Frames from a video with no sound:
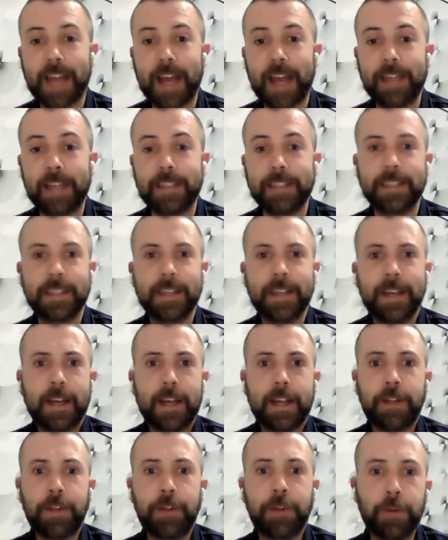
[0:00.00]
And
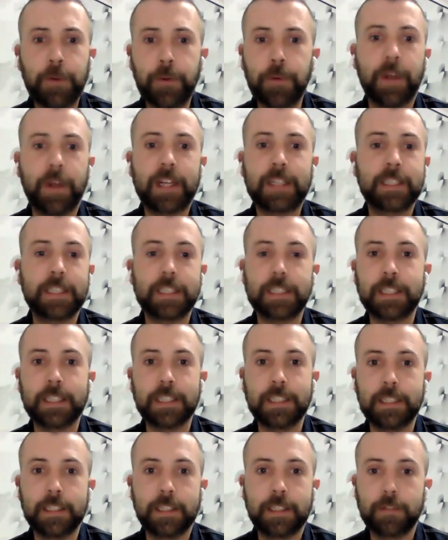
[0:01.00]
you exist
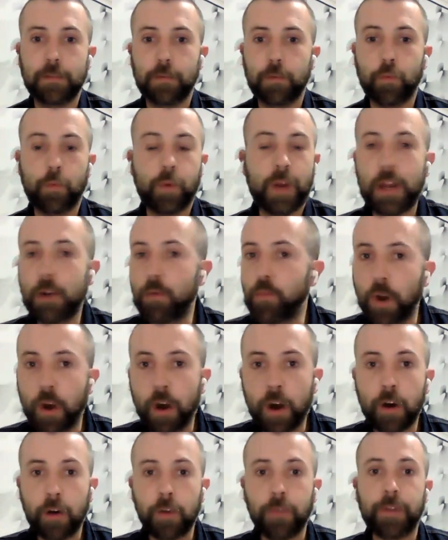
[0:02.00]
in this weird
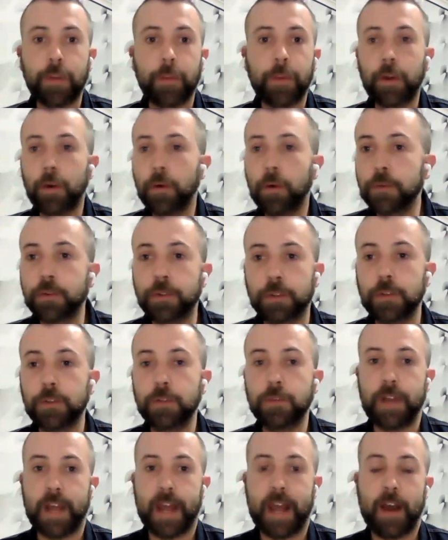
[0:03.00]
world that we all
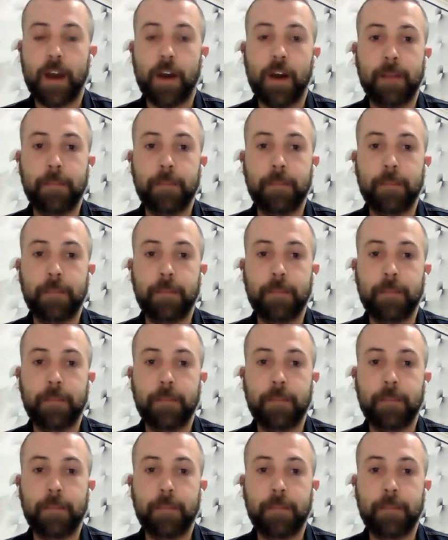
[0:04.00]
do now,